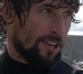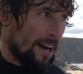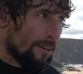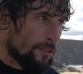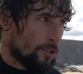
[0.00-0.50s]
got
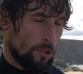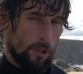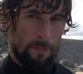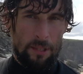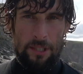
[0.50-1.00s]
out on the
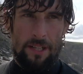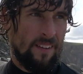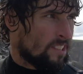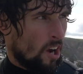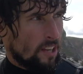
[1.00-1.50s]
shortboard.
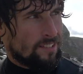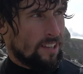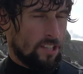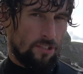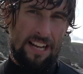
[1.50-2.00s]
Tide
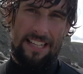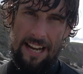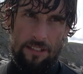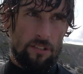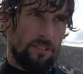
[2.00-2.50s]
started dragging
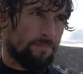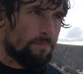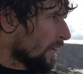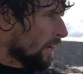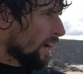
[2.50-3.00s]
out, so it's
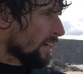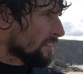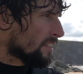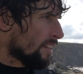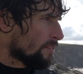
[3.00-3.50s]

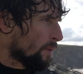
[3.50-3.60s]
harder to get some